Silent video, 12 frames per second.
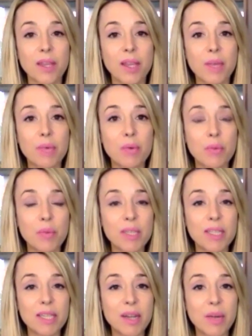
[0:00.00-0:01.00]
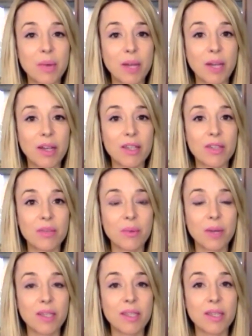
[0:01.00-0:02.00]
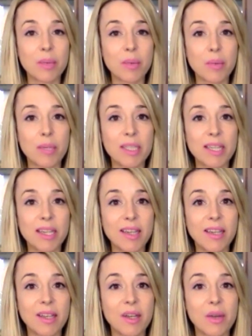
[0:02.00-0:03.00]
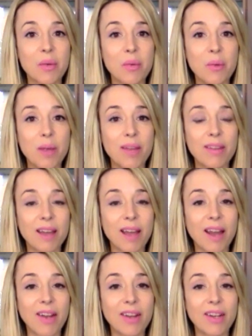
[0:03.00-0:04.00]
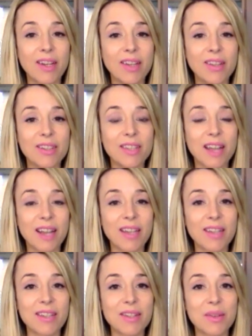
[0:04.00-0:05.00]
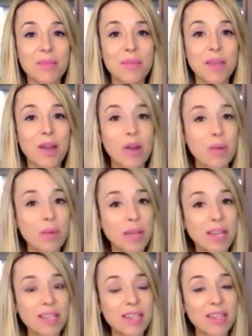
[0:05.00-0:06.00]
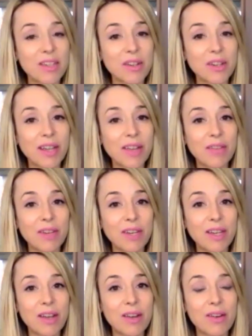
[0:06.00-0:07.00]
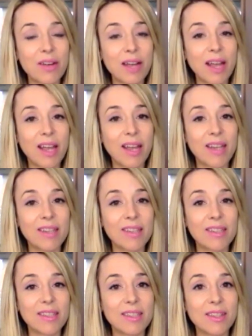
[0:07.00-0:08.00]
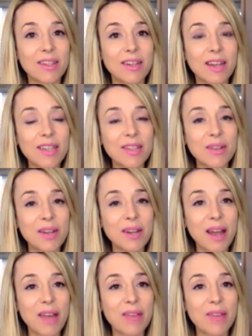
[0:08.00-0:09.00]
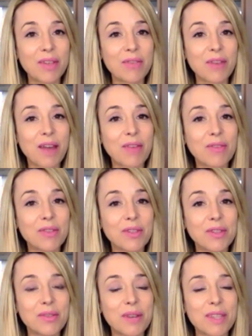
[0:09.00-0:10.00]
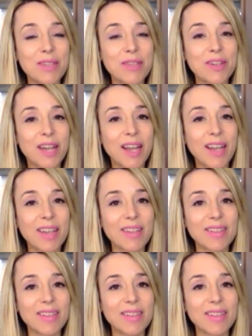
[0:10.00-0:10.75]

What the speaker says: improvements in weight loss when supplementing with iron in their diet. So hope you guys enjoyed that video, and until the next one, have a fat-fueled rest of your day.